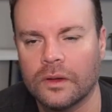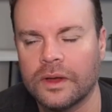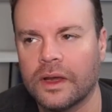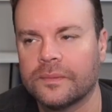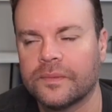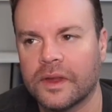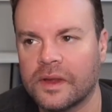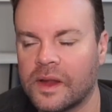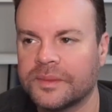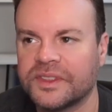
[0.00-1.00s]
Yeah,
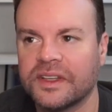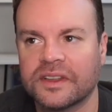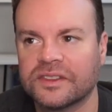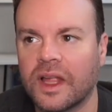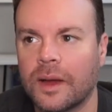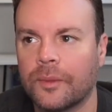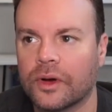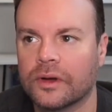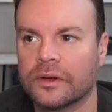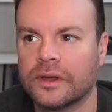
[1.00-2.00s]
I'm seeing this a lot
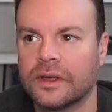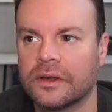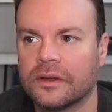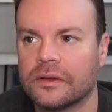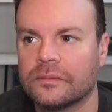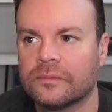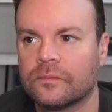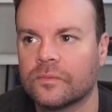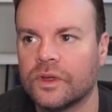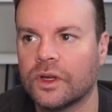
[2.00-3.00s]
more in
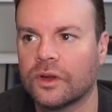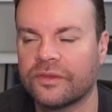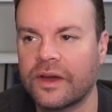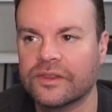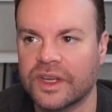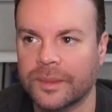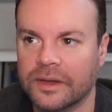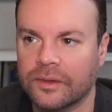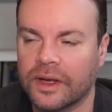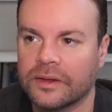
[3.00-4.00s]
the founders I
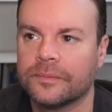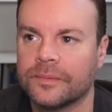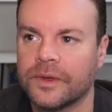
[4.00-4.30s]
meet, right?